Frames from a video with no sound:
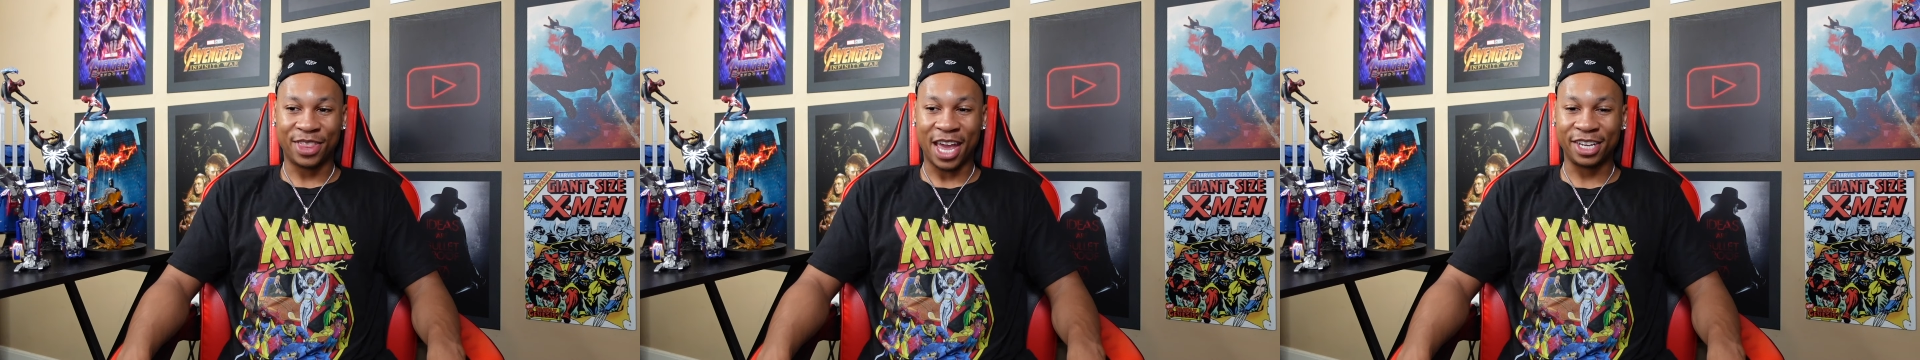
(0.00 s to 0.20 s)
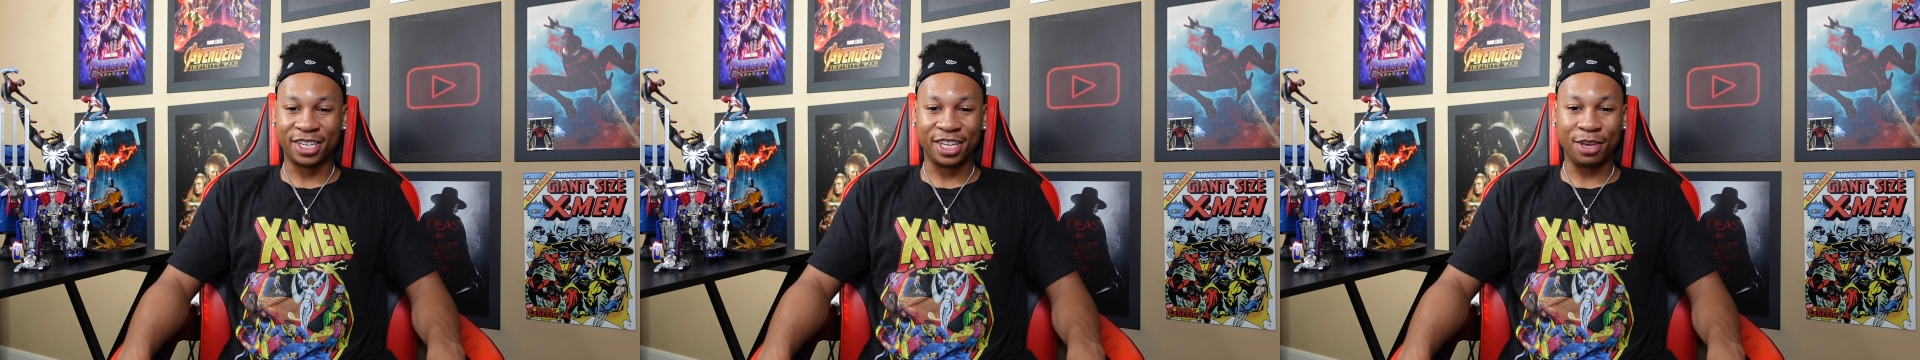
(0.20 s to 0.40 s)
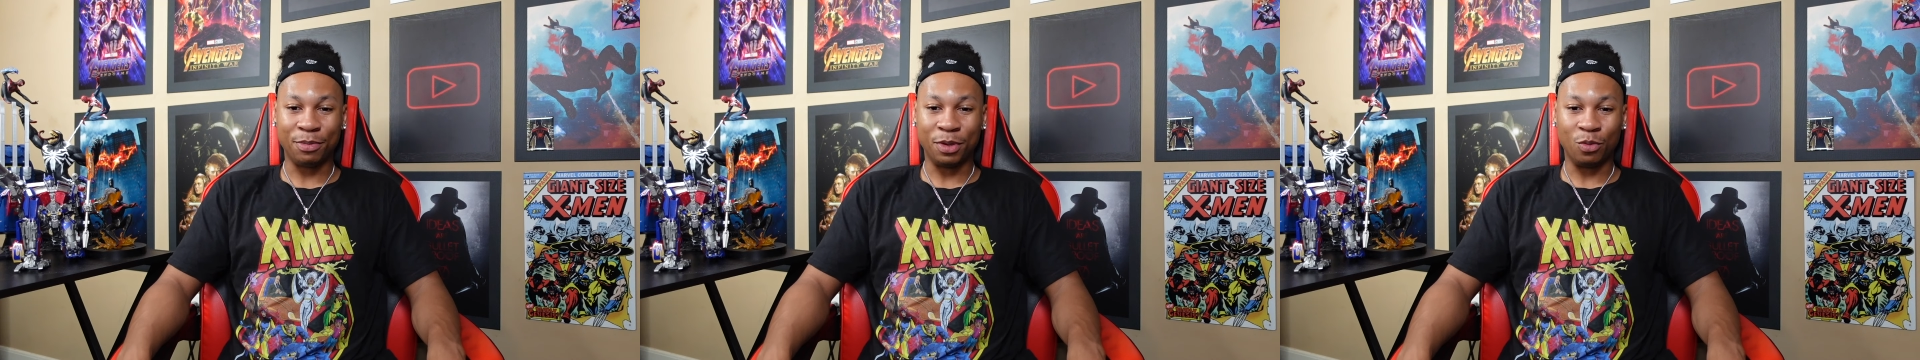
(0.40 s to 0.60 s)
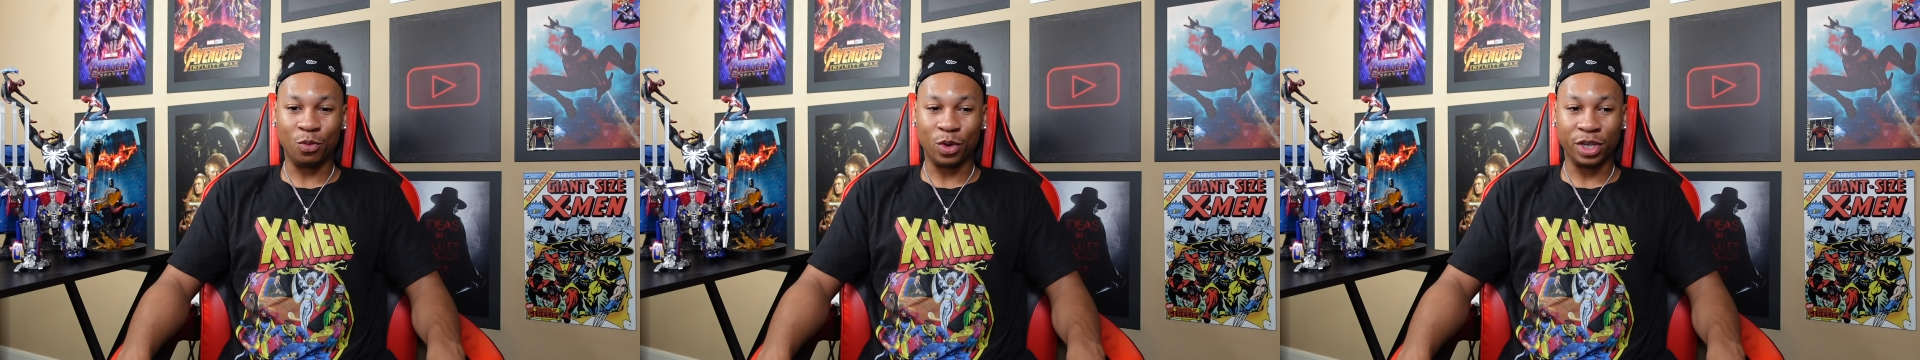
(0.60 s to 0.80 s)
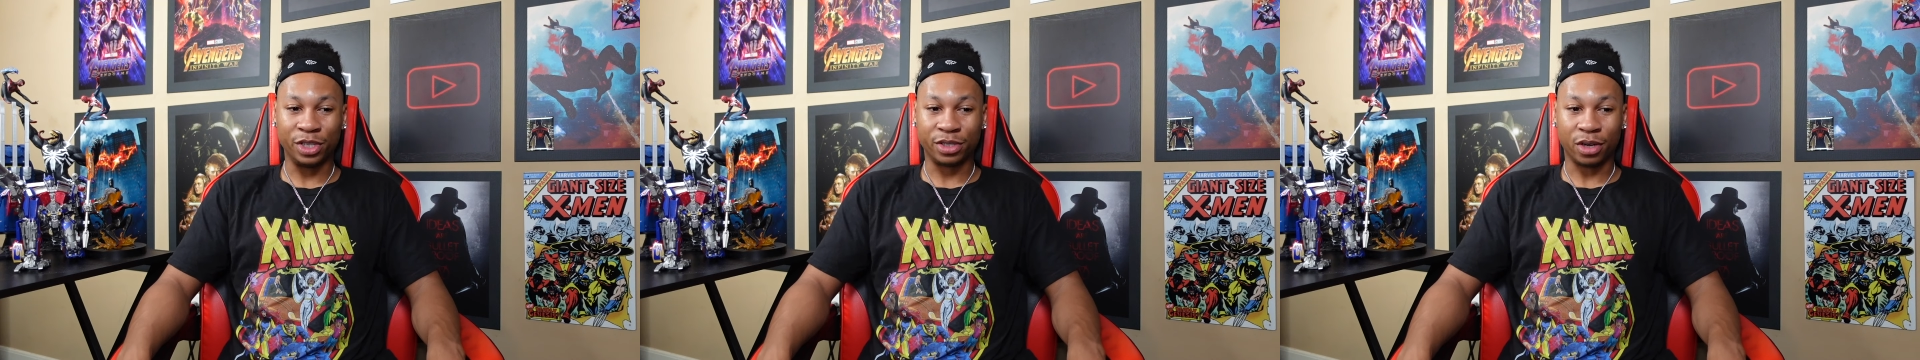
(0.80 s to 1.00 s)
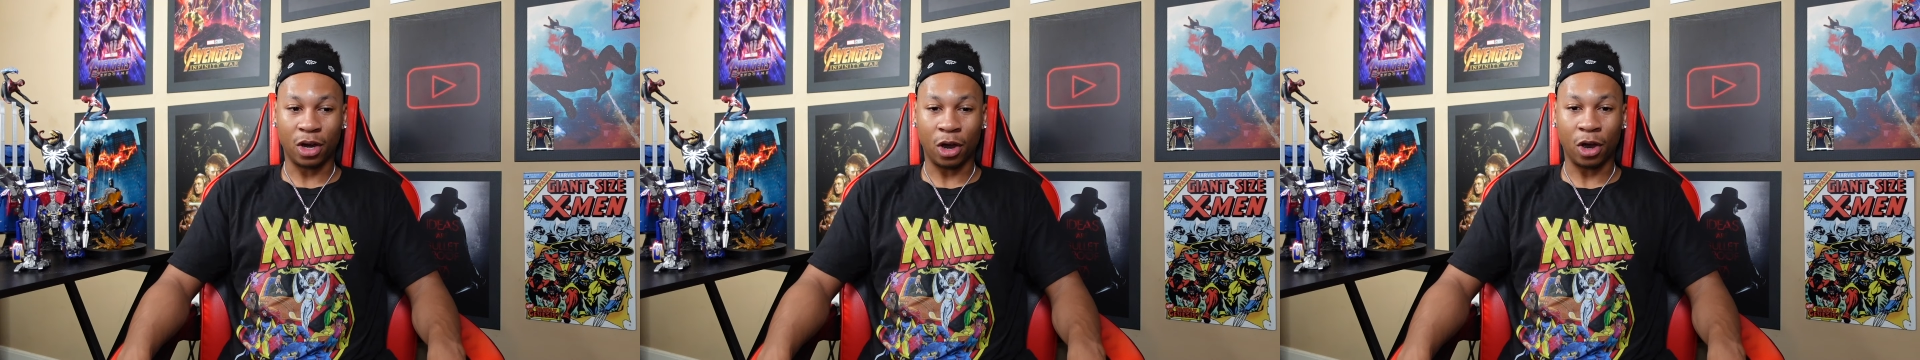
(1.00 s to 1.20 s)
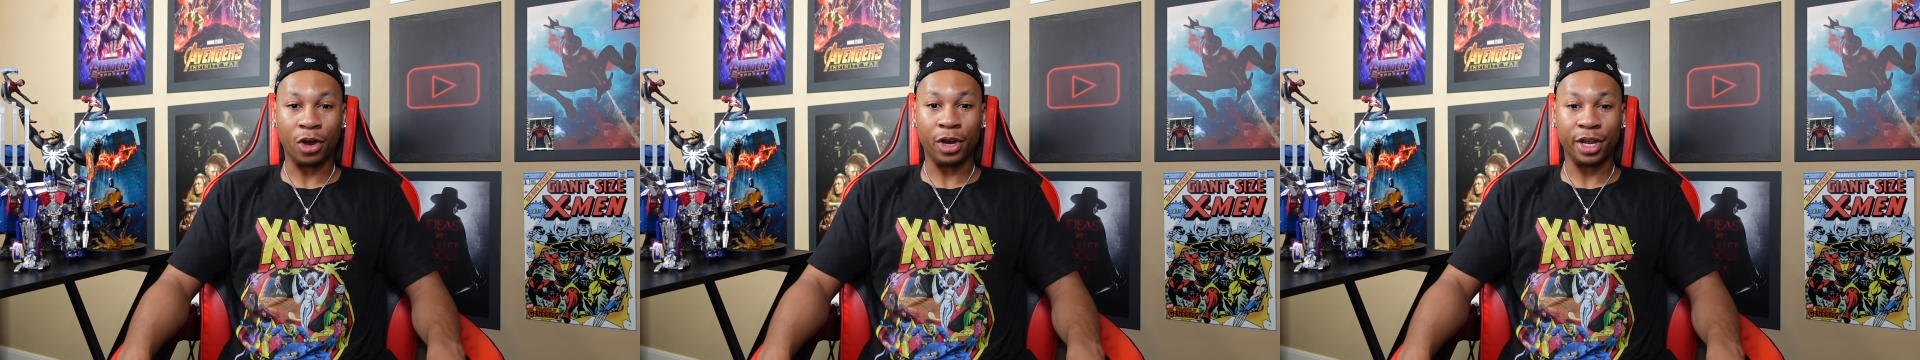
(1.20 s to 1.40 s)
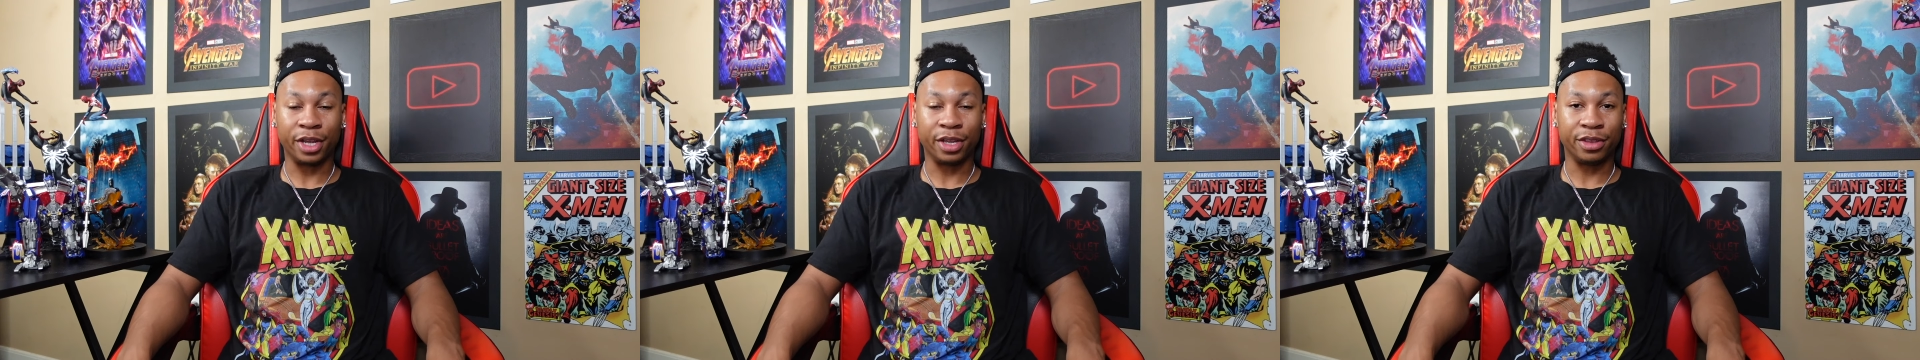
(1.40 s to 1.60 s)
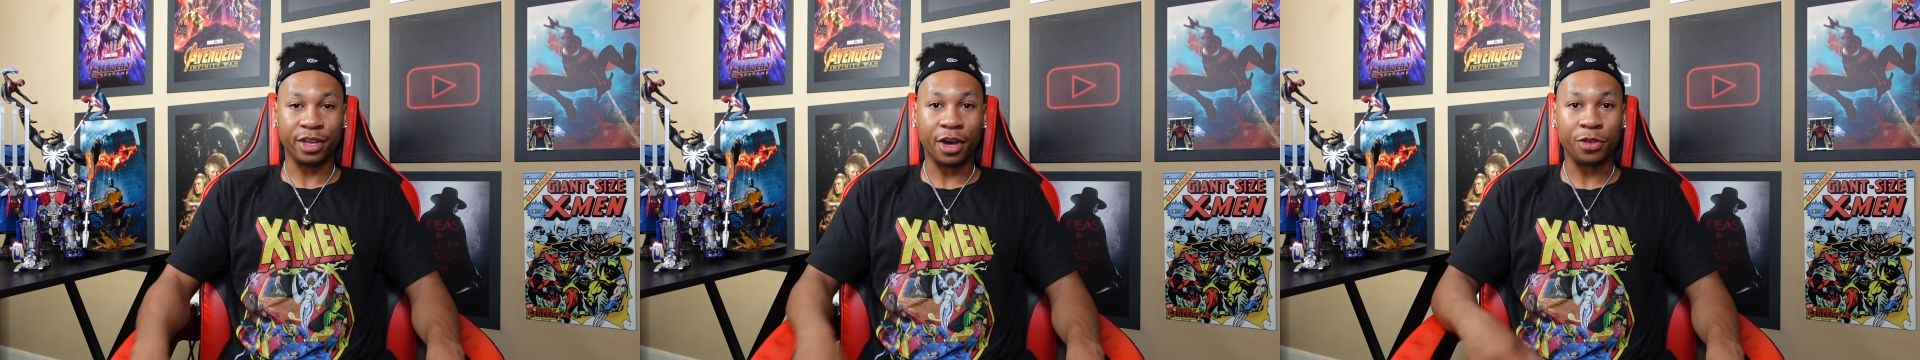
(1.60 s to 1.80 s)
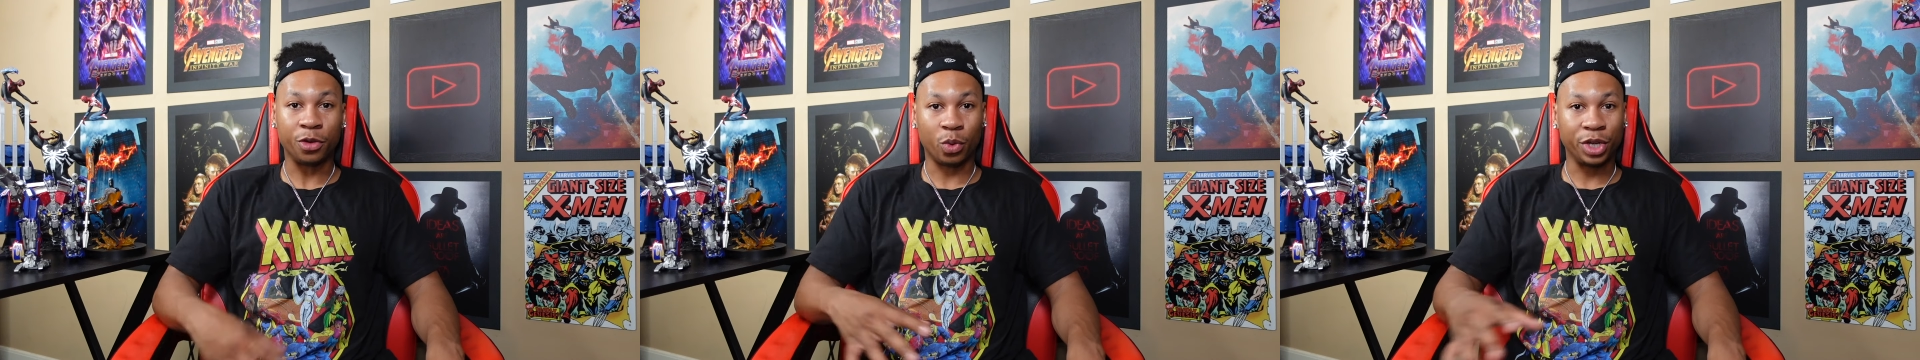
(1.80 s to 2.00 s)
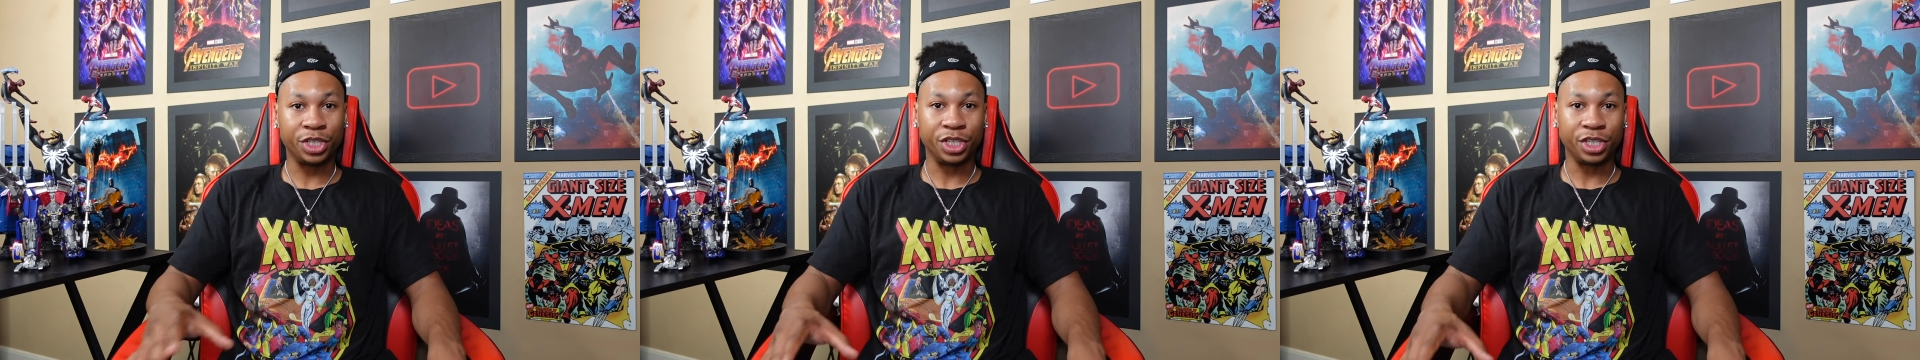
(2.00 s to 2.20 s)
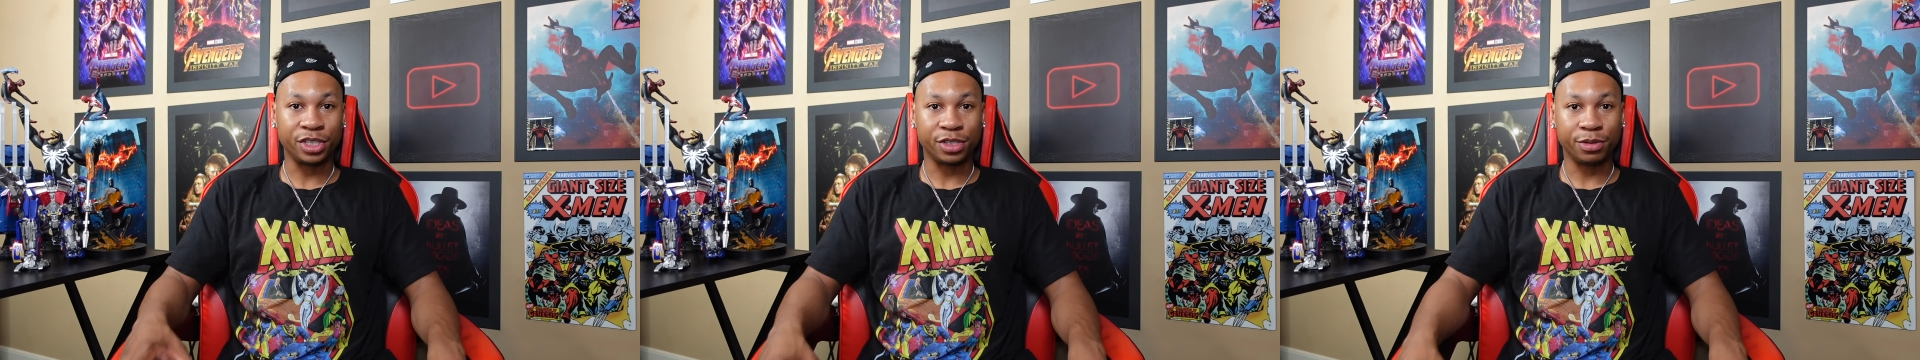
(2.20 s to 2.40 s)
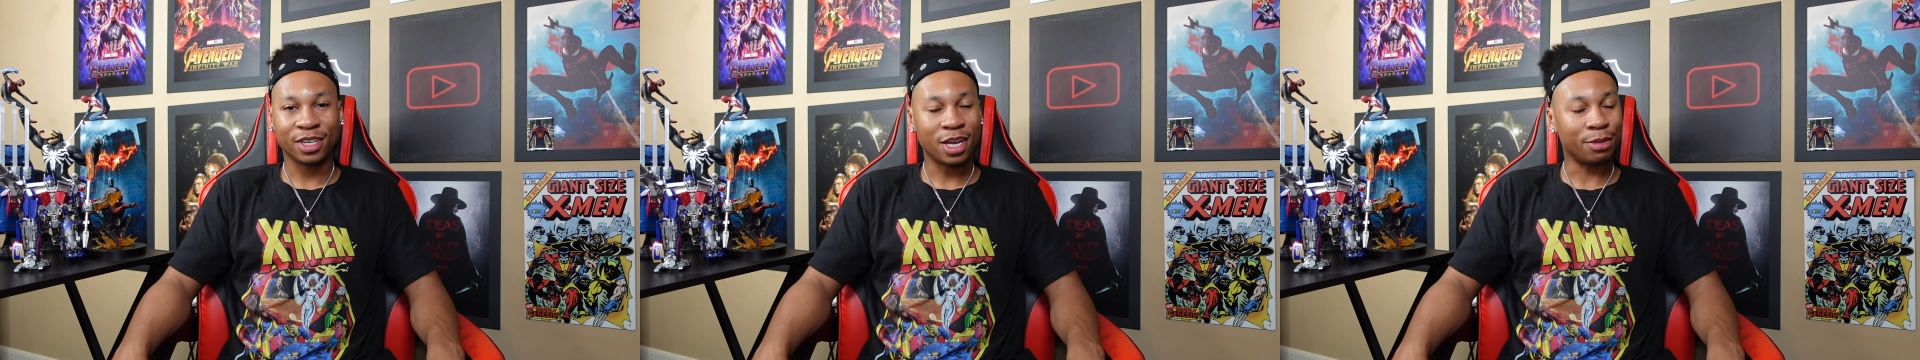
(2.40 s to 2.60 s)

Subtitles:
that demon was hurting the other witches.